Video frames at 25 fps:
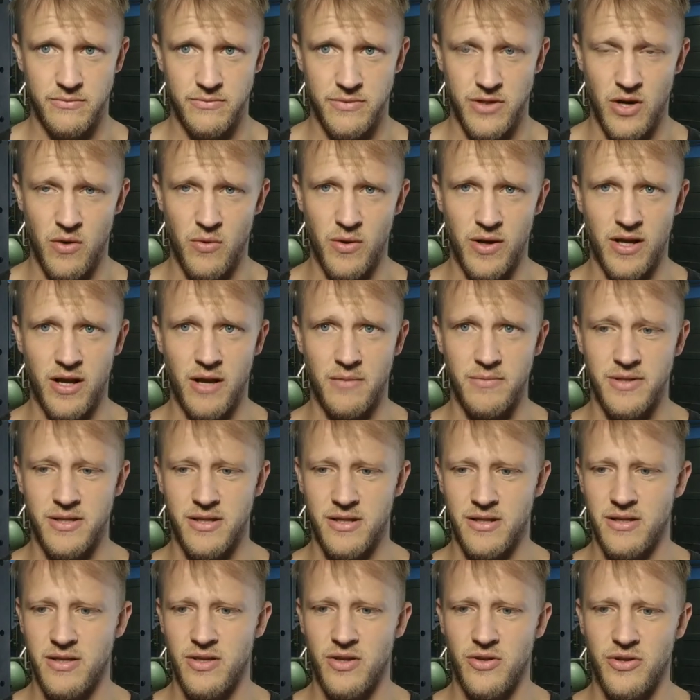You know, when it
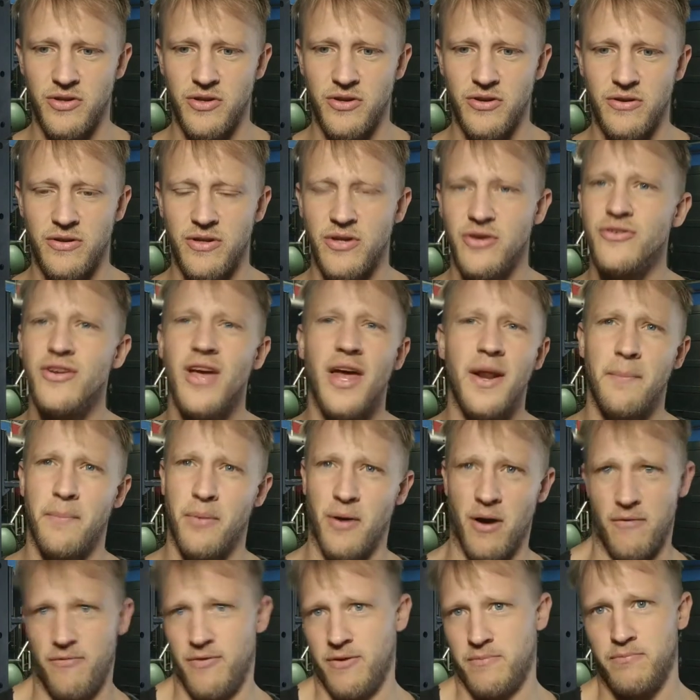comes, you're you're not a
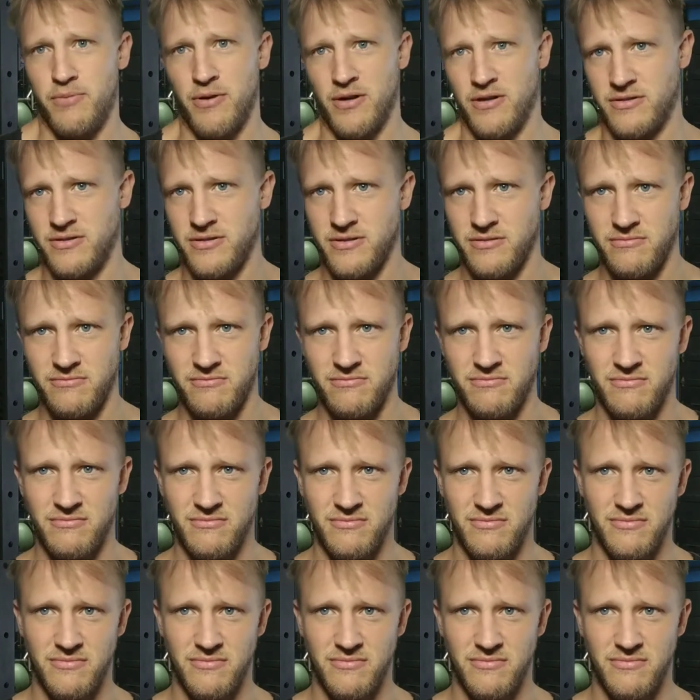perfect person